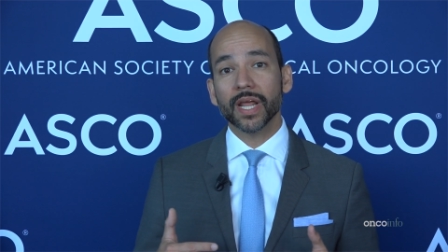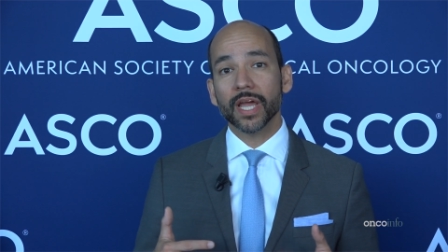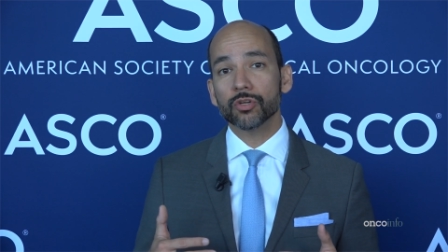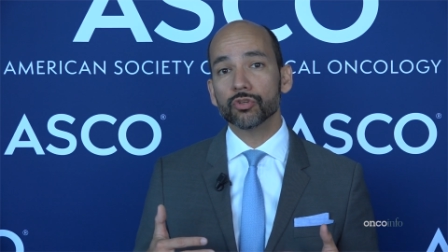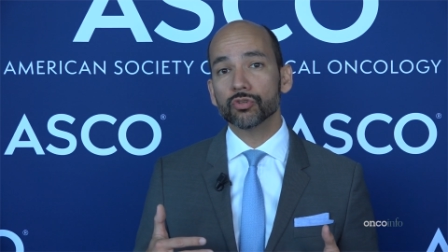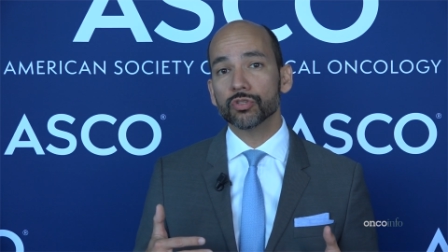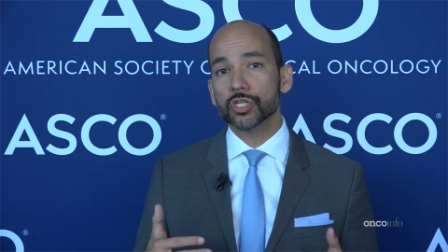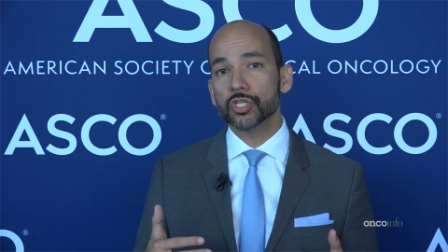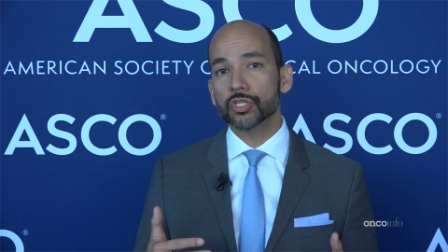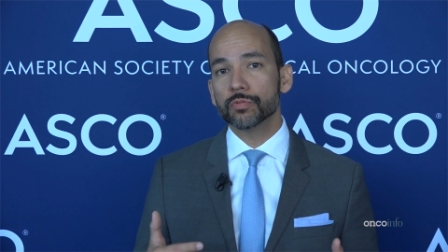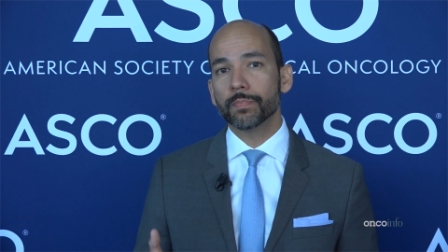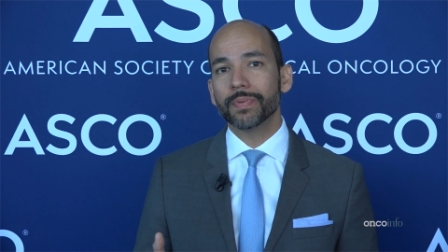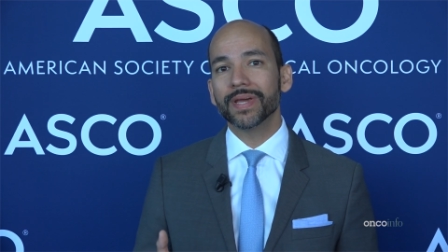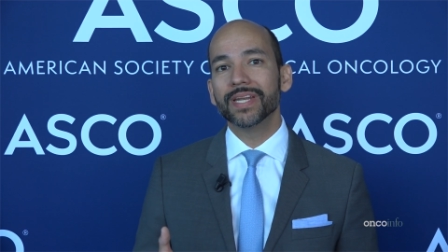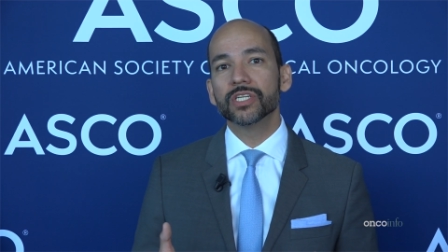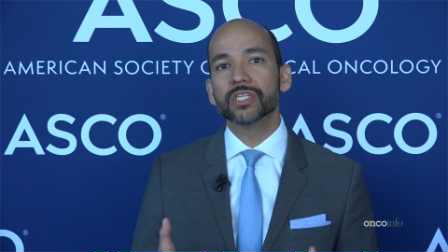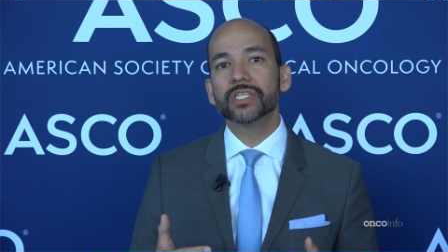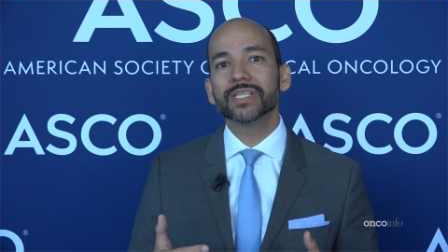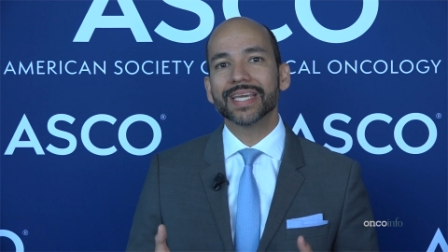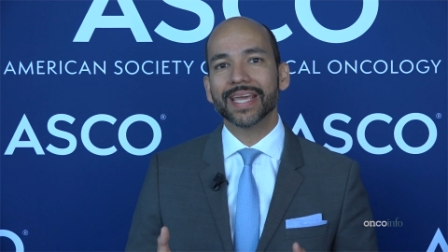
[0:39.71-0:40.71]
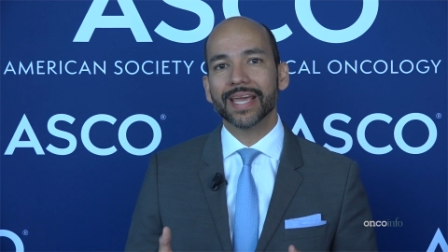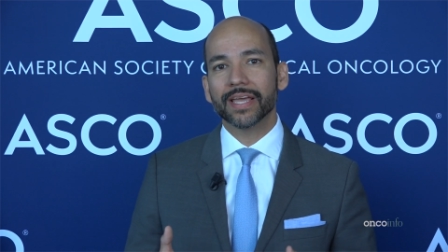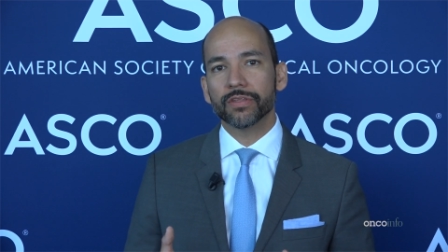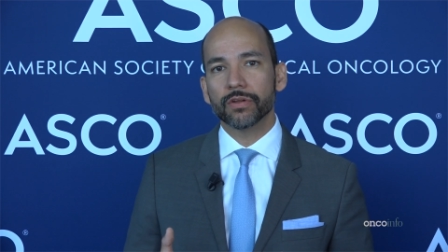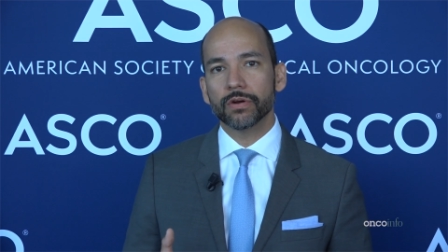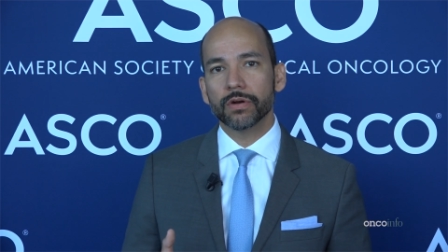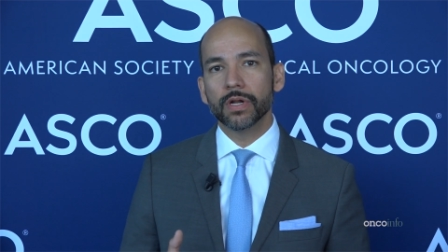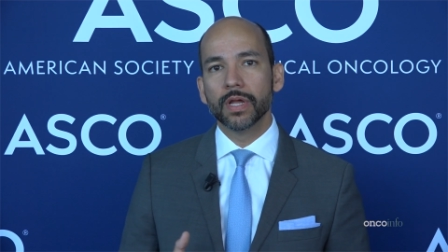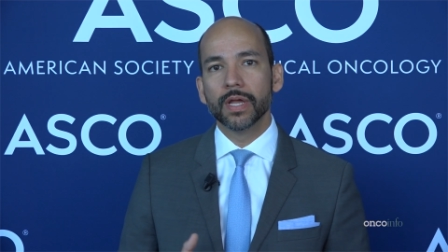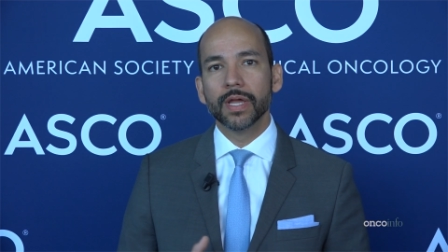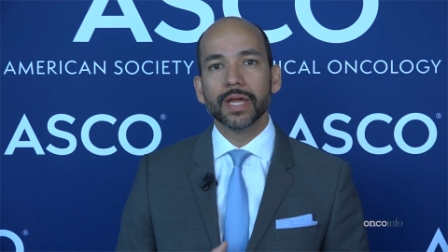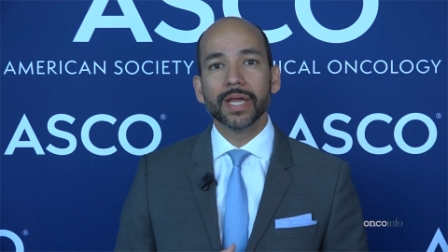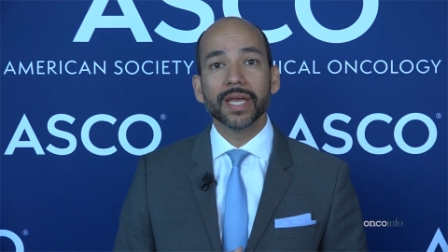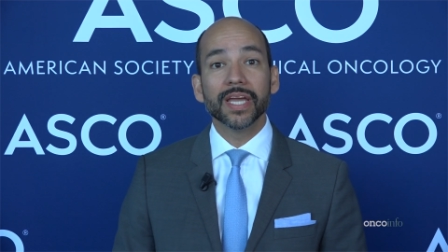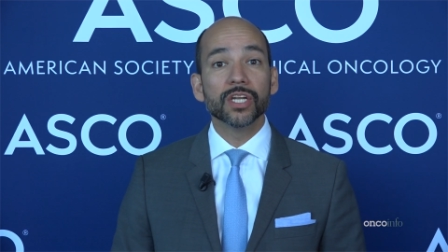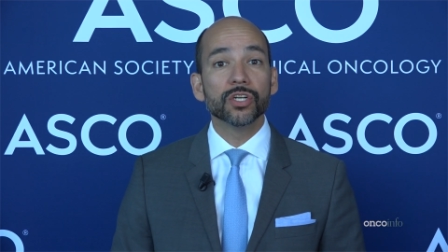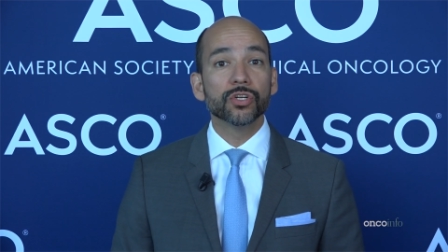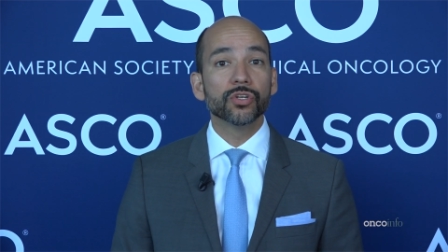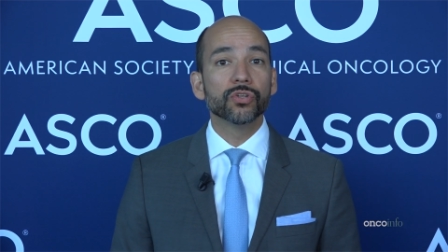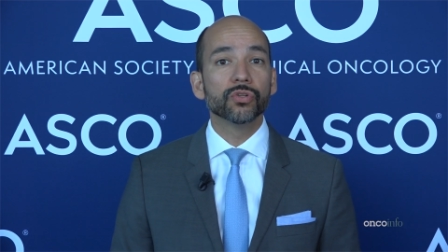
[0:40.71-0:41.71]
actually spend together
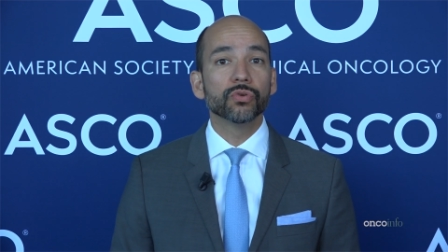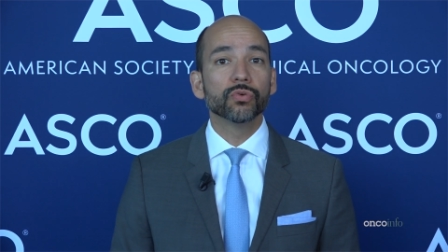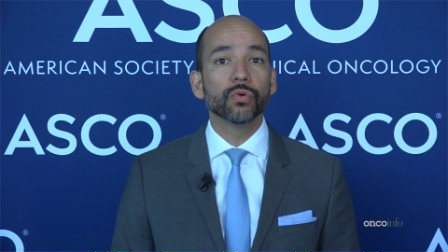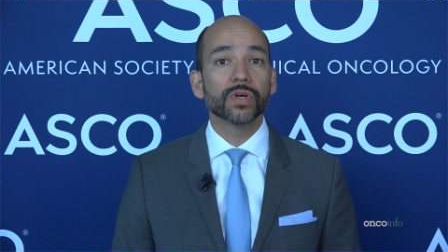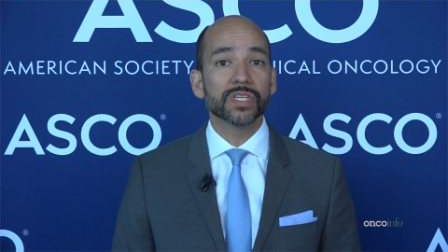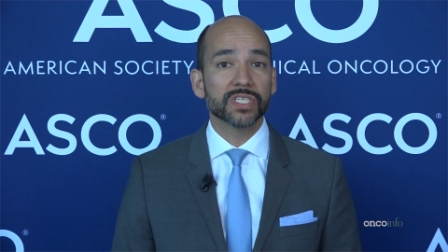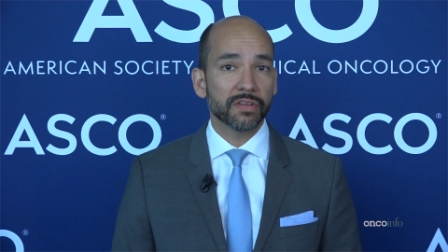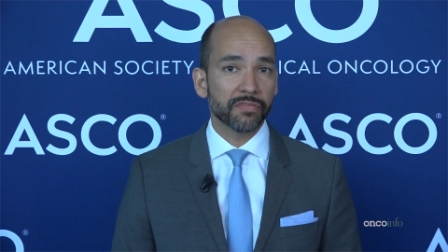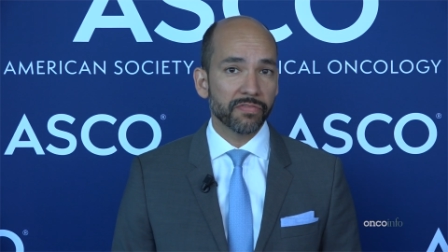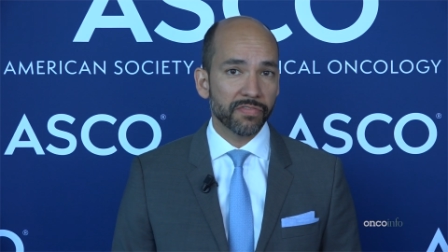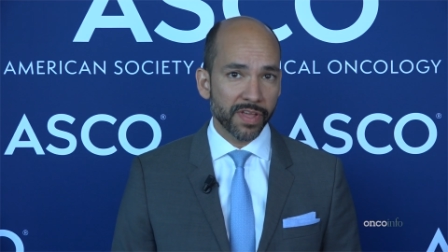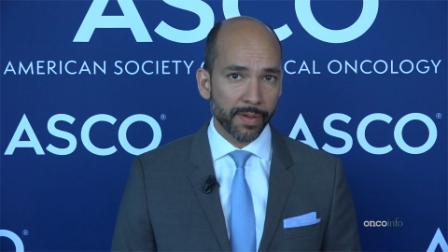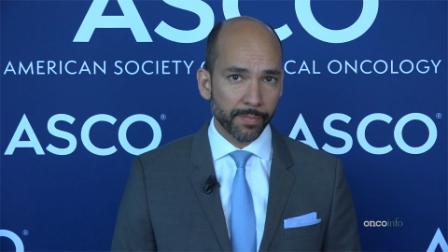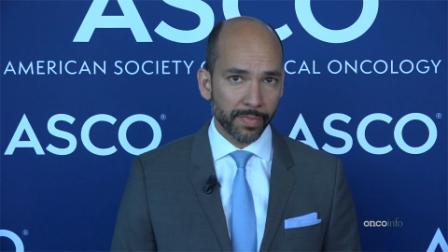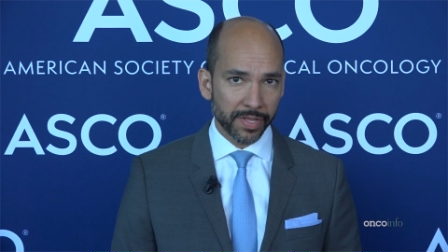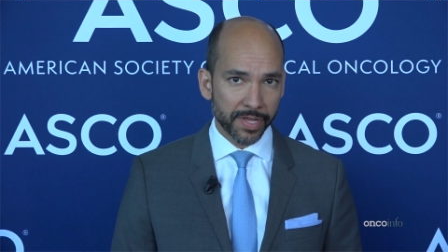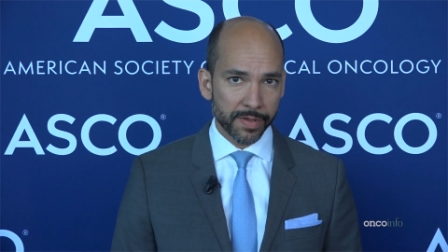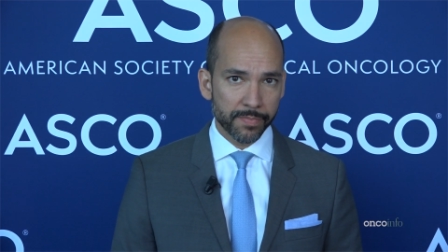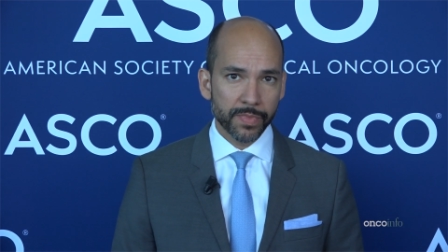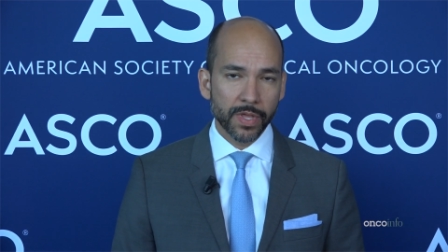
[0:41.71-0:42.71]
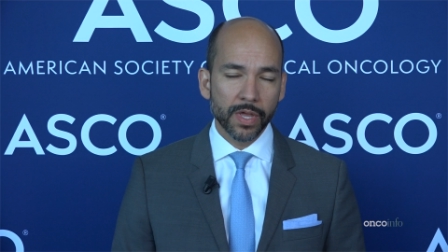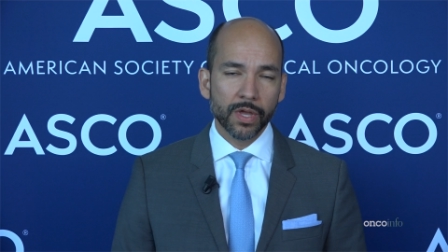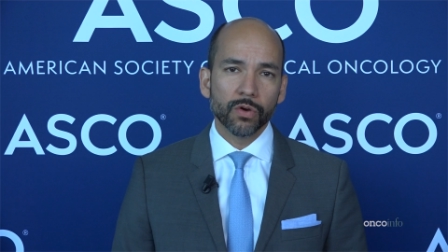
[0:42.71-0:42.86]
and do as a family.